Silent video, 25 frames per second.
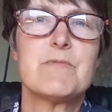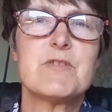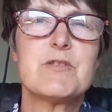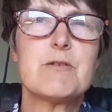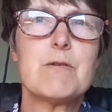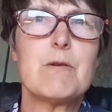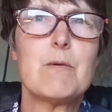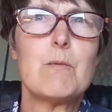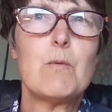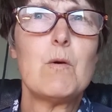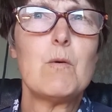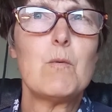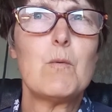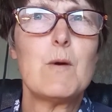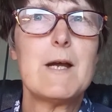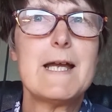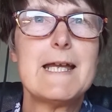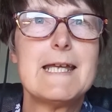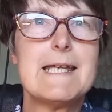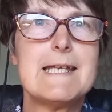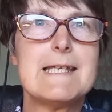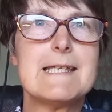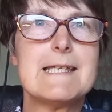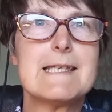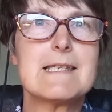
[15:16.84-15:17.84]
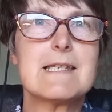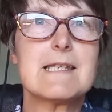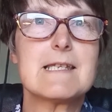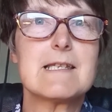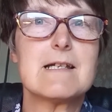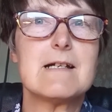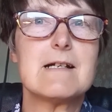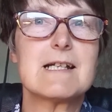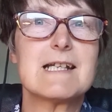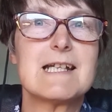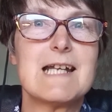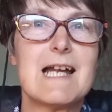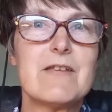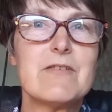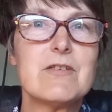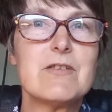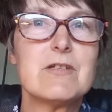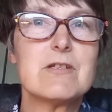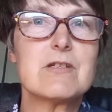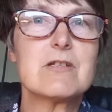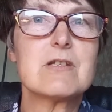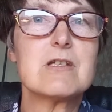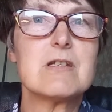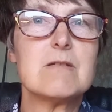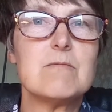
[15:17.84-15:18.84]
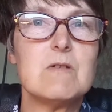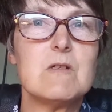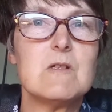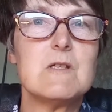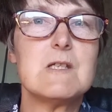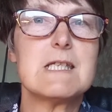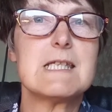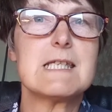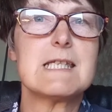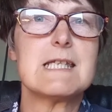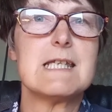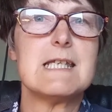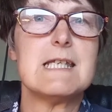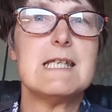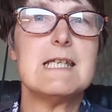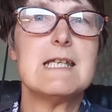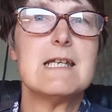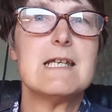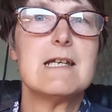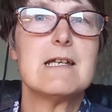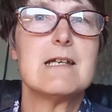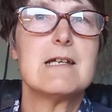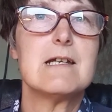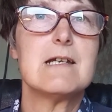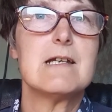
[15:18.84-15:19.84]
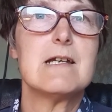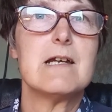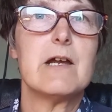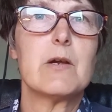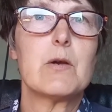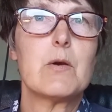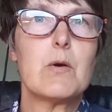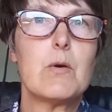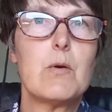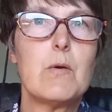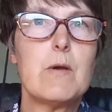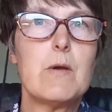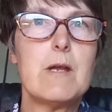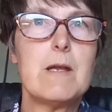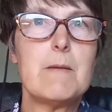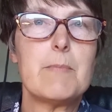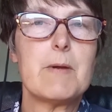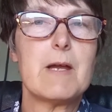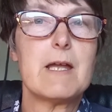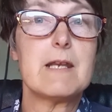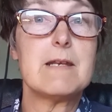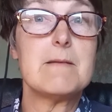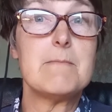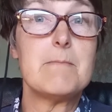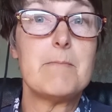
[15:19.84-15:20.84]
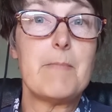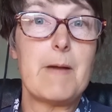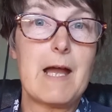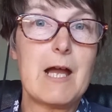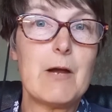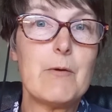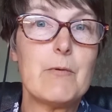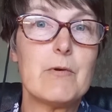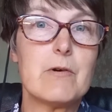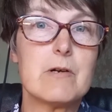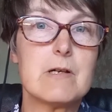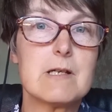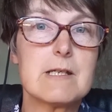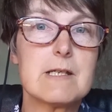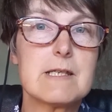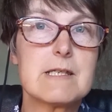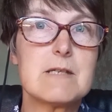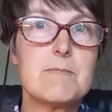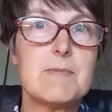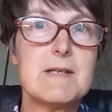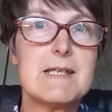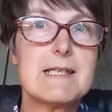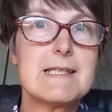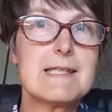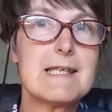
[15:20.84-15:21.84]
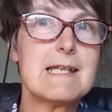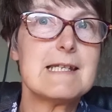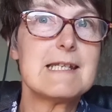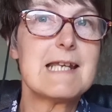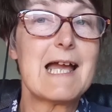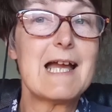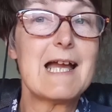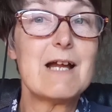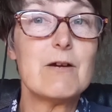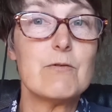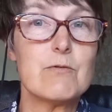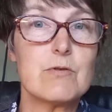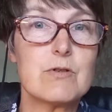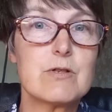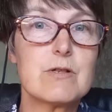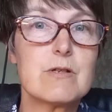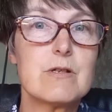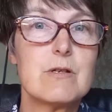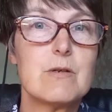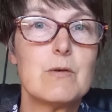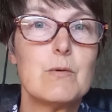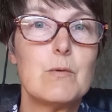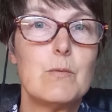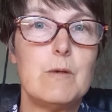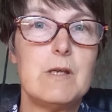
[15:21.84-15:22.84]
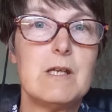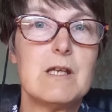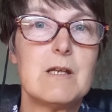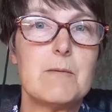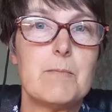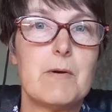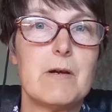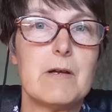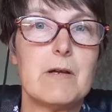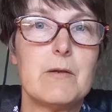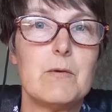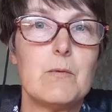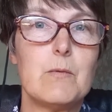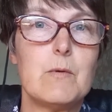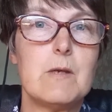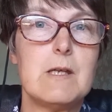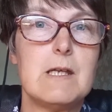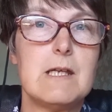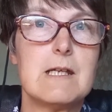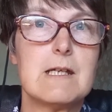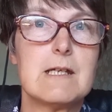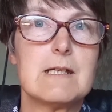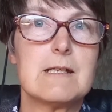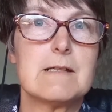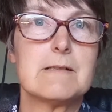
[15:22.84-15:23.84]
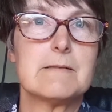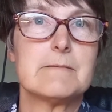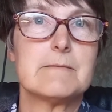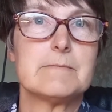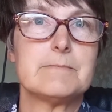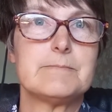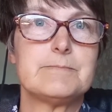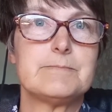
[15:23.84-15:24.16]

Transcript: So in what ways does our gathered community equip and empower us to be sent out week by week?